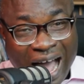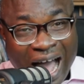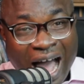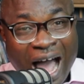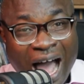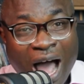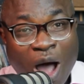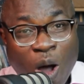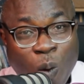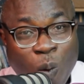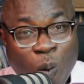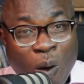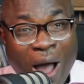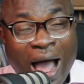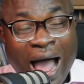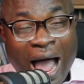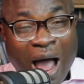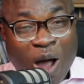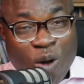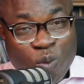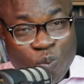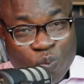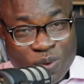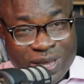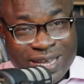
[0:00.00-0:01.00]
how
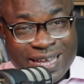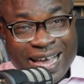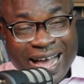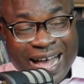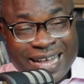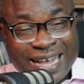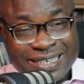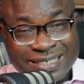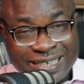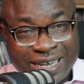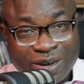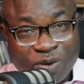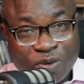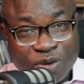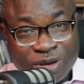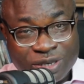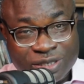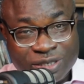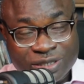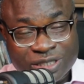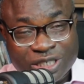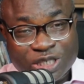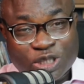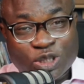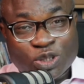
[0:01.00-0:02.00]
are we as an
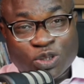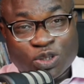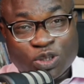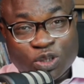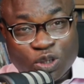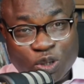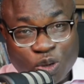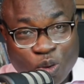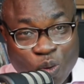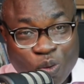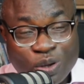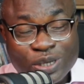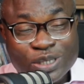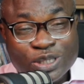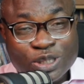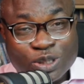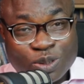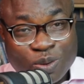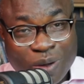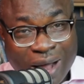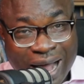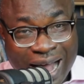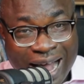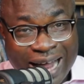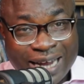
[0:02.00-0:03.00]
organization going
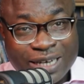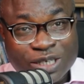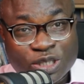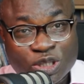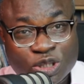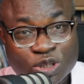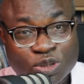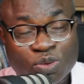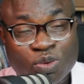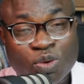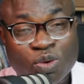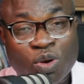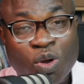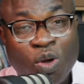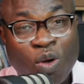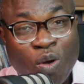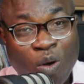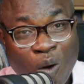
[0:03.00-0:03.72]
to handle